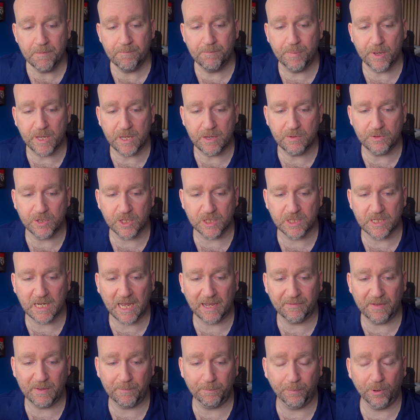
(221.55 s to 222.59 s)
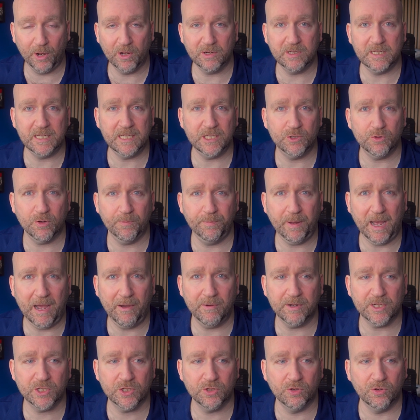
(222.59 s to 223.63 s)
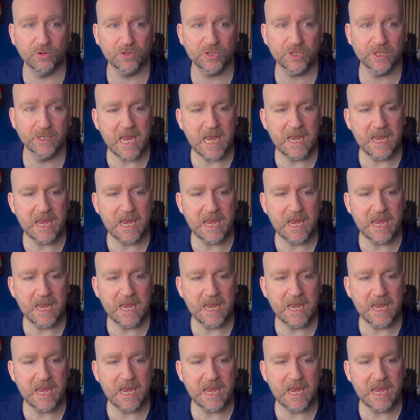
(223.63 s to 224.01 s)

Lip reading: but you just have it plugged into a power source,